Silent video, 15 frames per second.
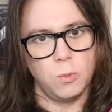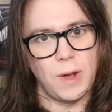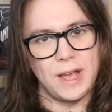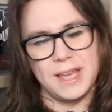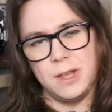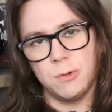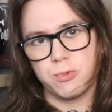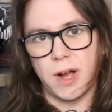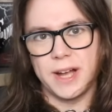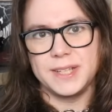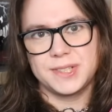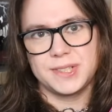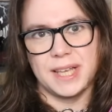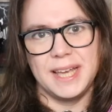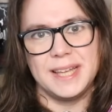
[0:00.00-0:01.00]
where he
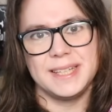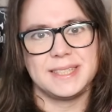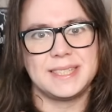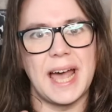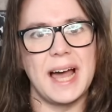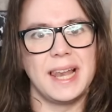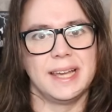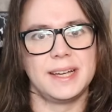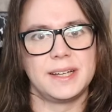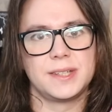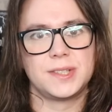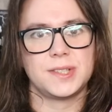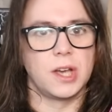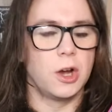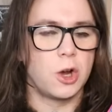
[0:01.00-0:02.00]
writes in
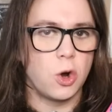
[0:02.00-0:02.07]
italics a